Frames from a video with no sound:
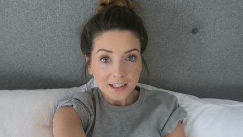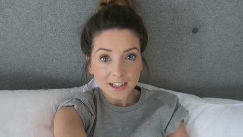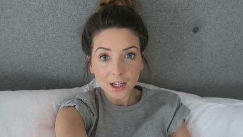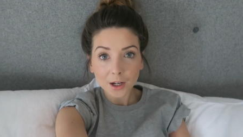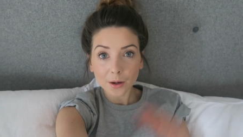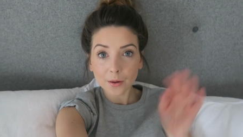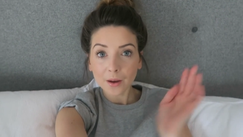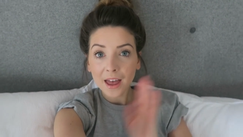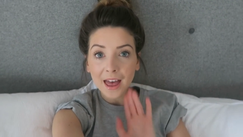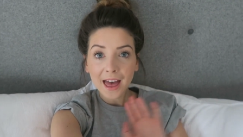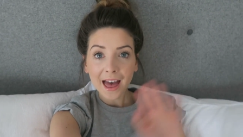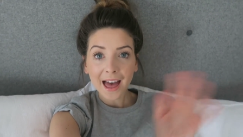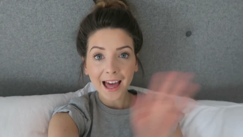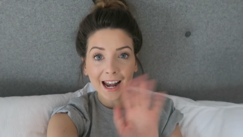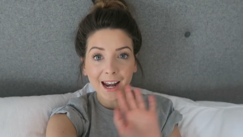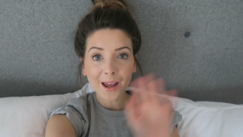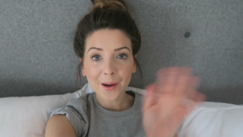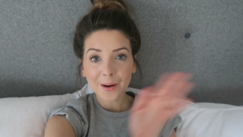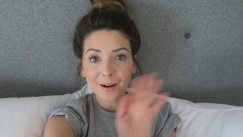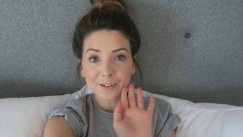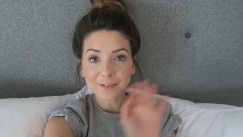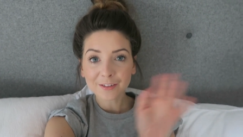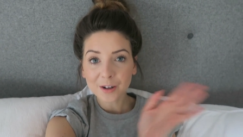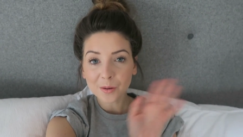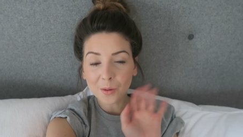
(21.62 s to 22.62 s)
so hello
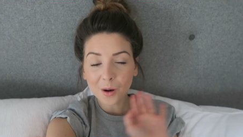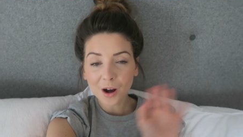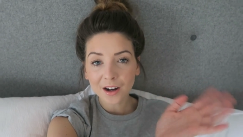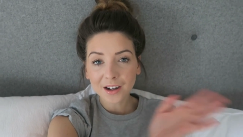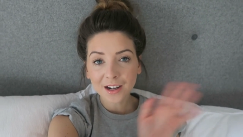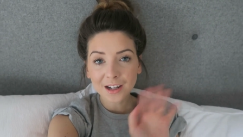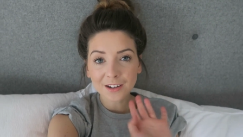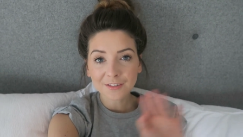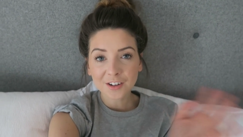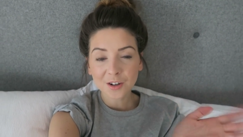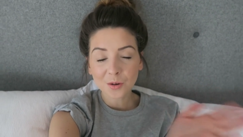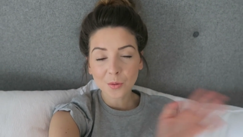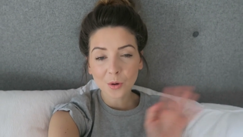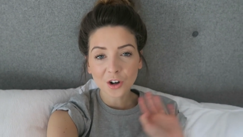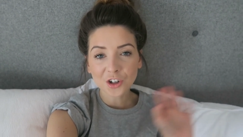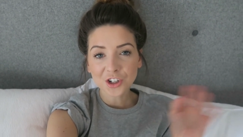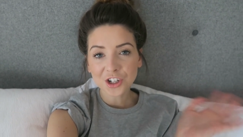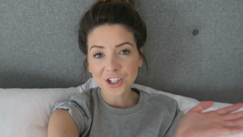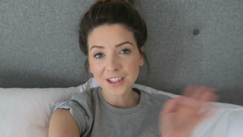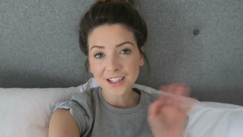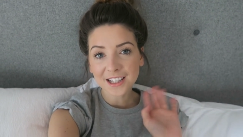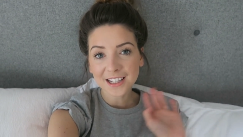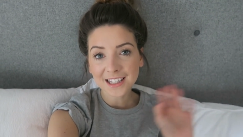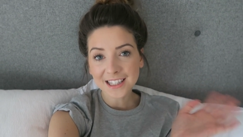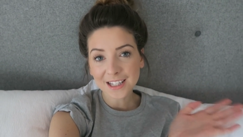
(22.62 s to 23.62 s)
everyone, if you're
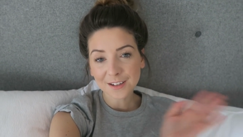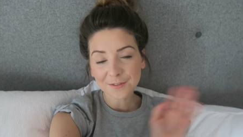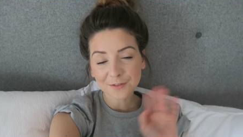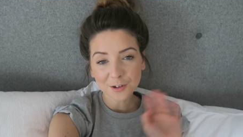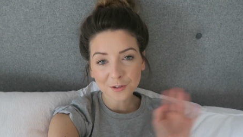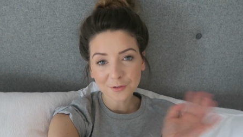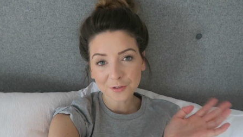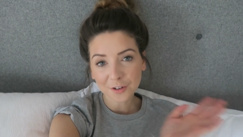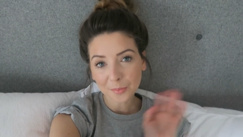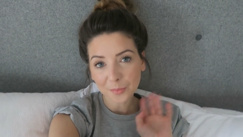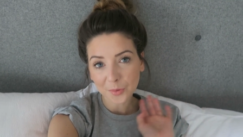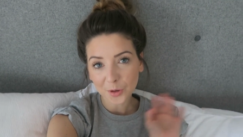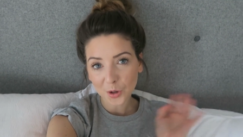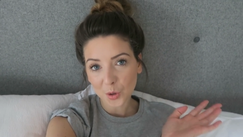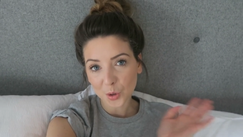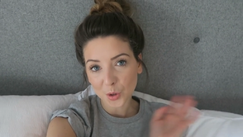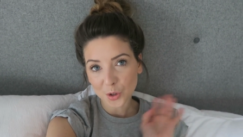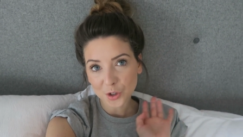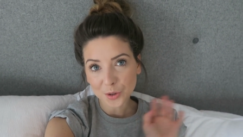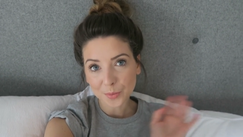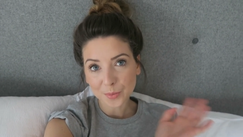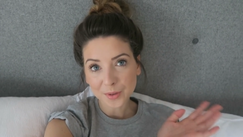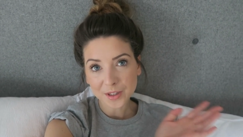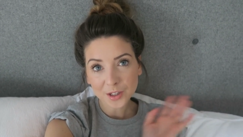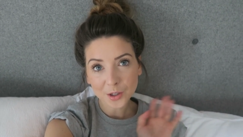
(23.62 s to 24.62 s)
watching this, if you're from the
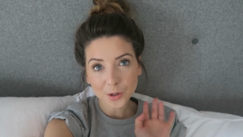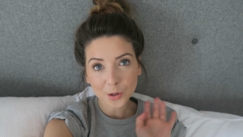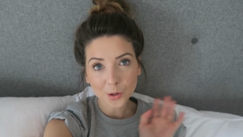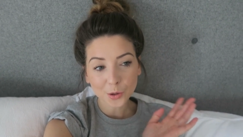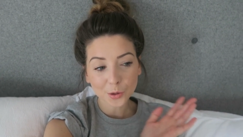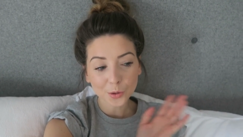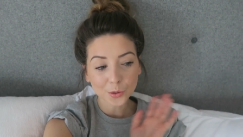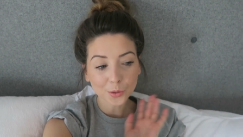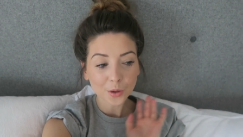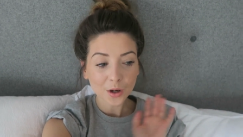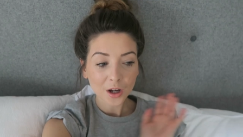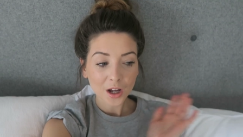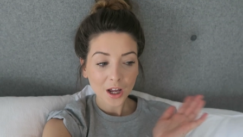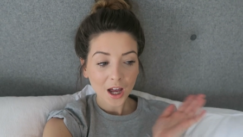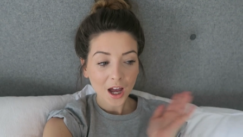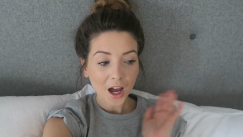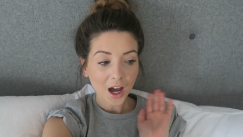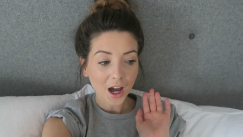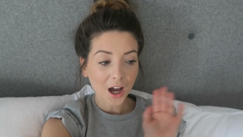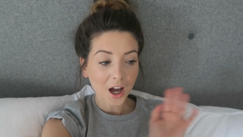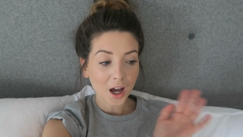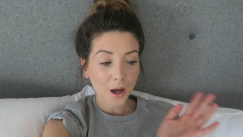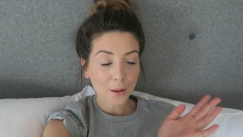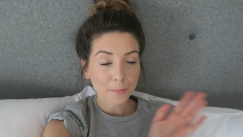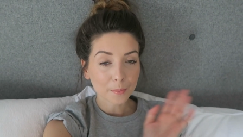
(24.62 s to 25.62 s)
Corsham School,
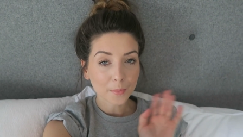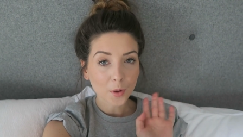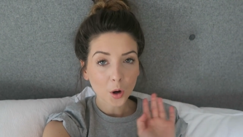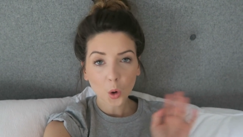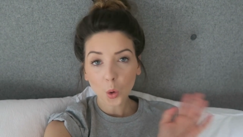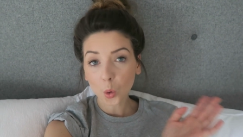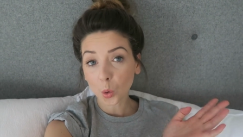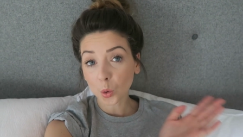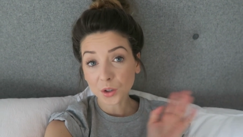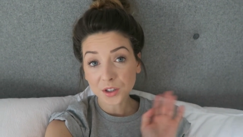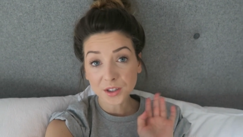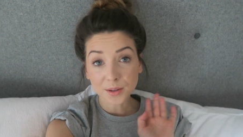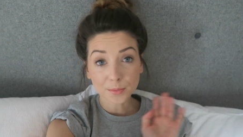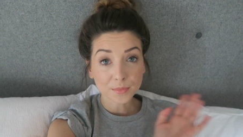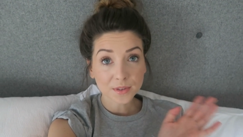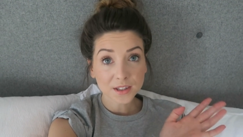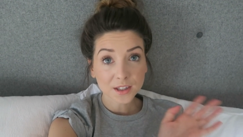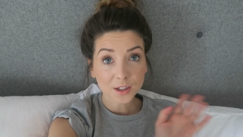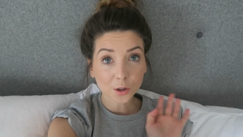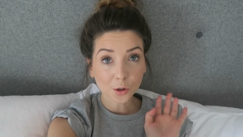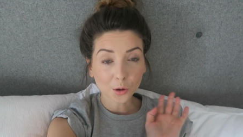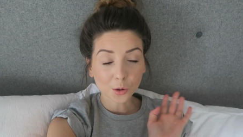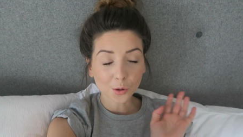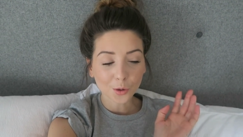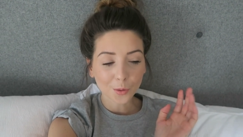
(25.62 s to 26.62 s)
um, awesome
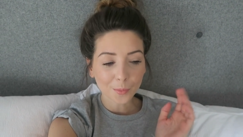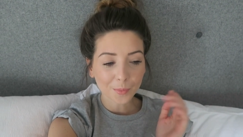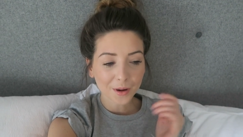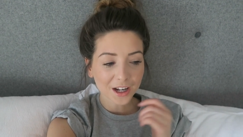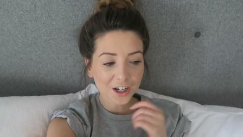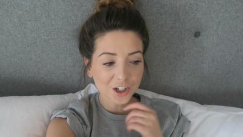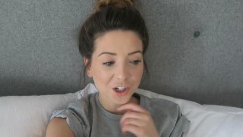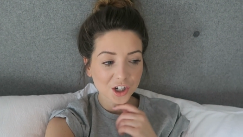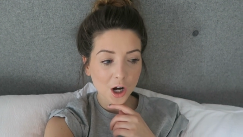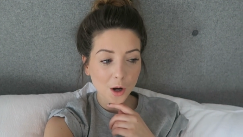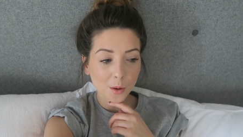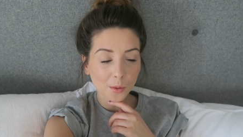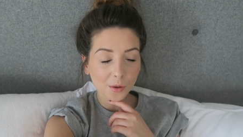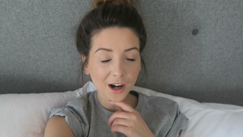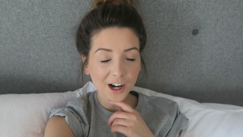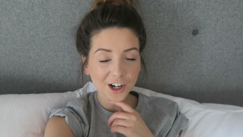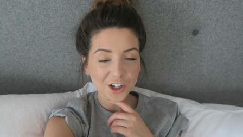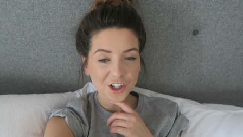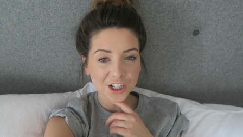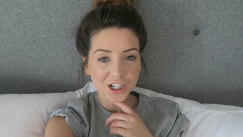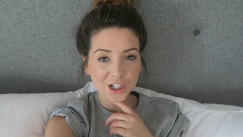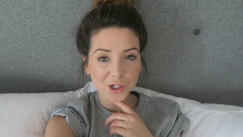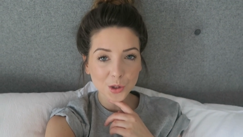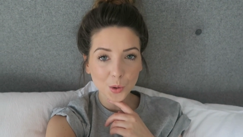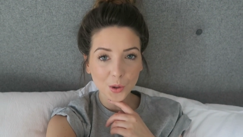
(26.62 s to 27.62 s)
school. Me and Joe were
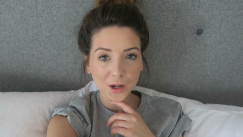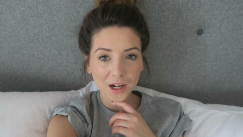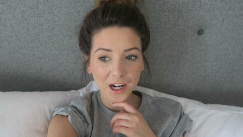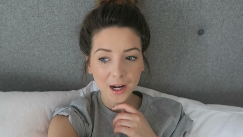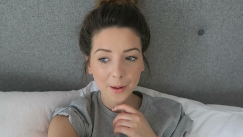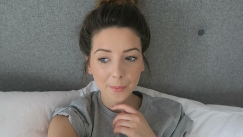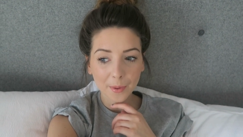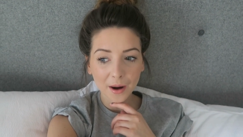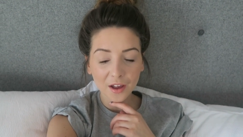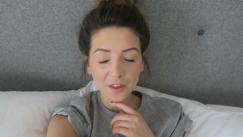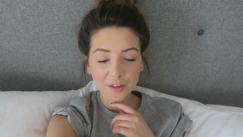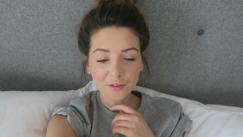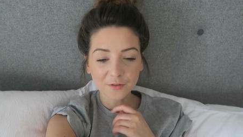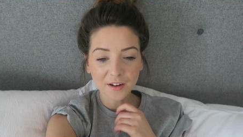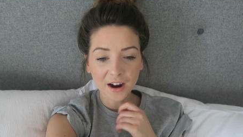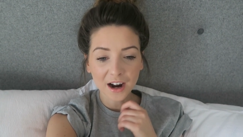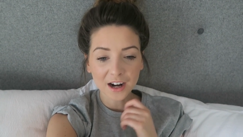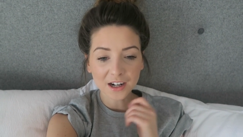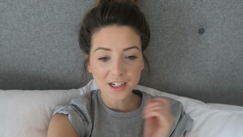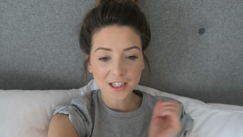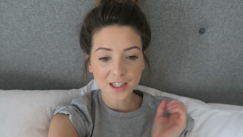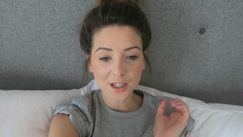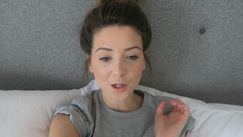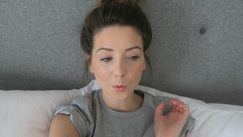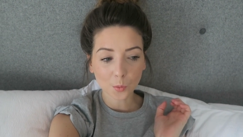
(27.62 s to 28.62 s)
actually talking about the
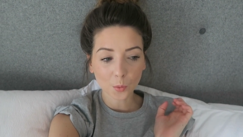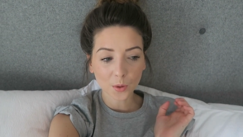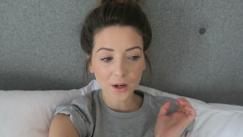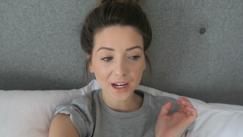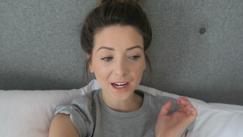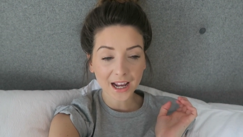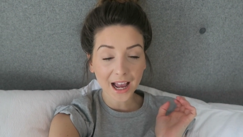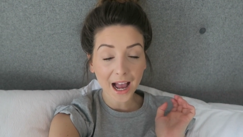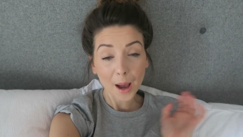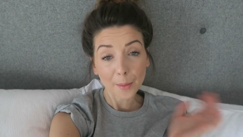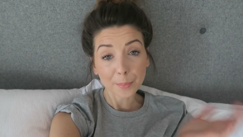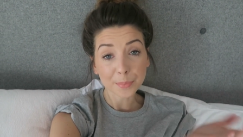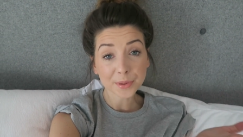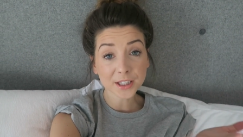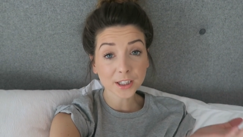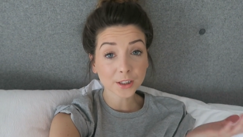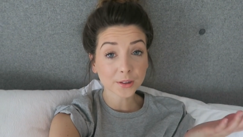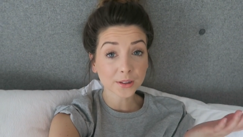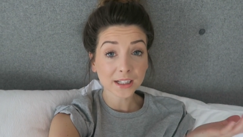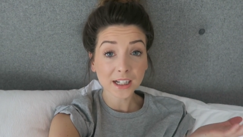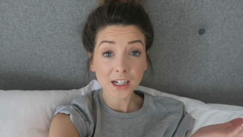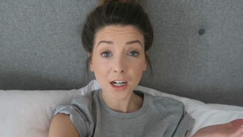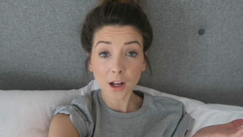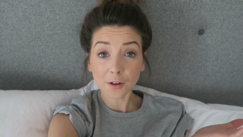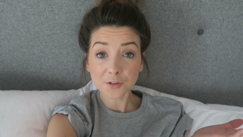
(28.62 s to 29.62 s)
fact that we
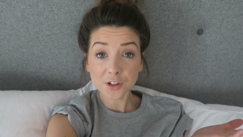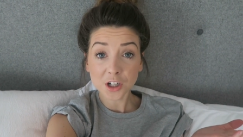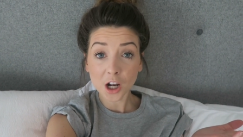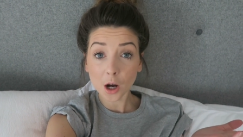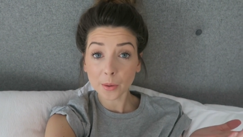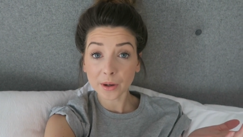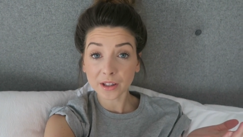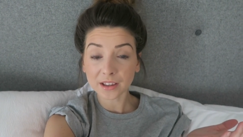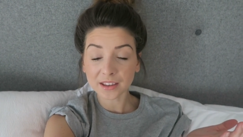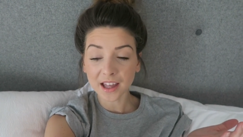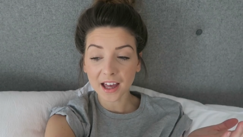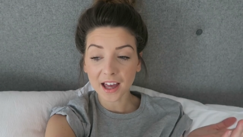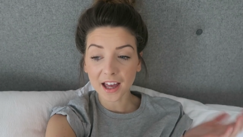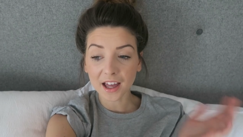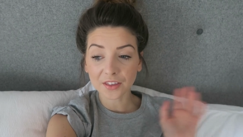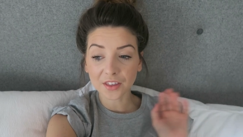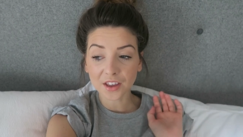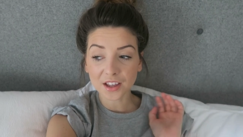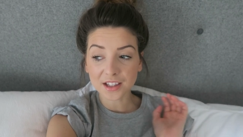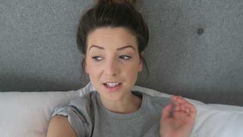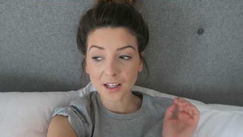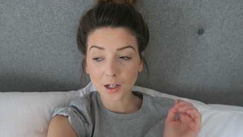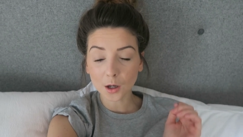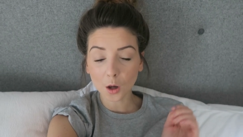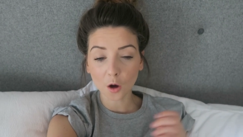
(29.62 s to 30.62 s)
absolutely loved going there.
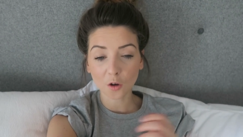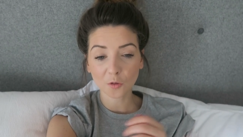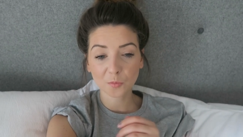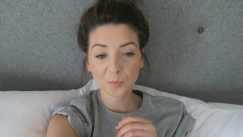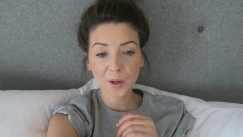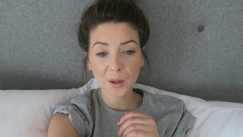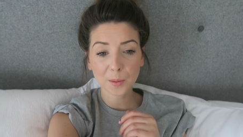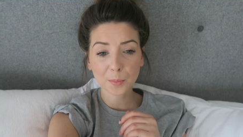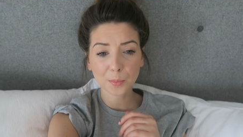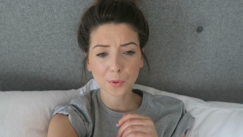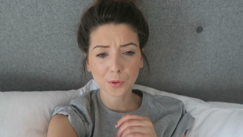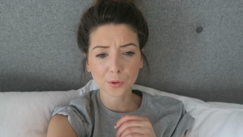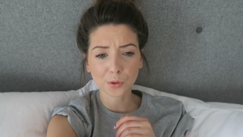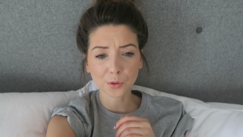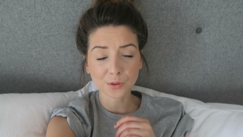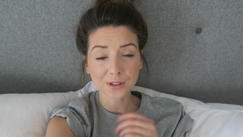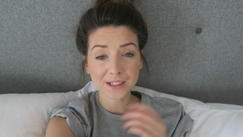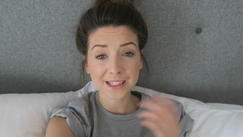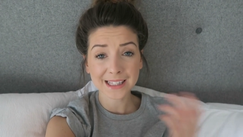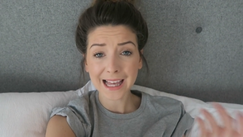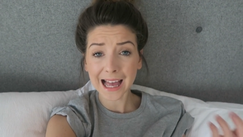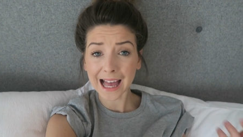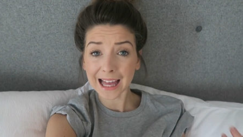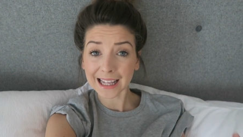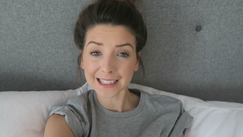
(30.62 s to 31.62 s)
There's a lot of people,
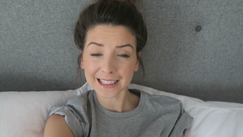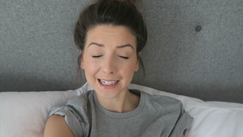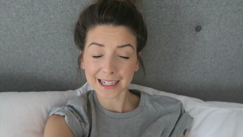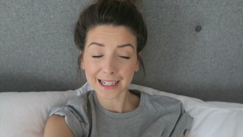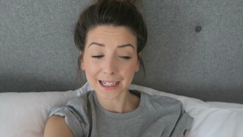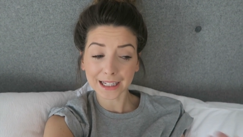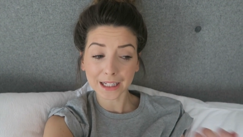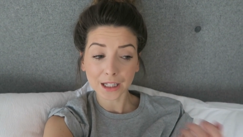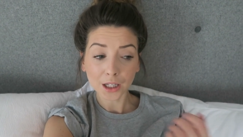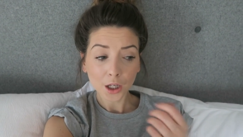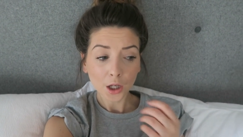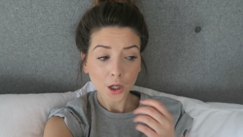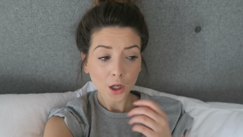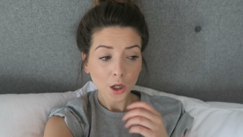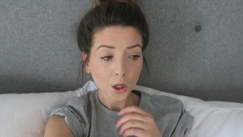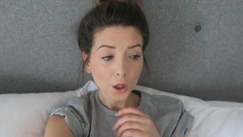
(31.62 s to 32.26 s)
sadly,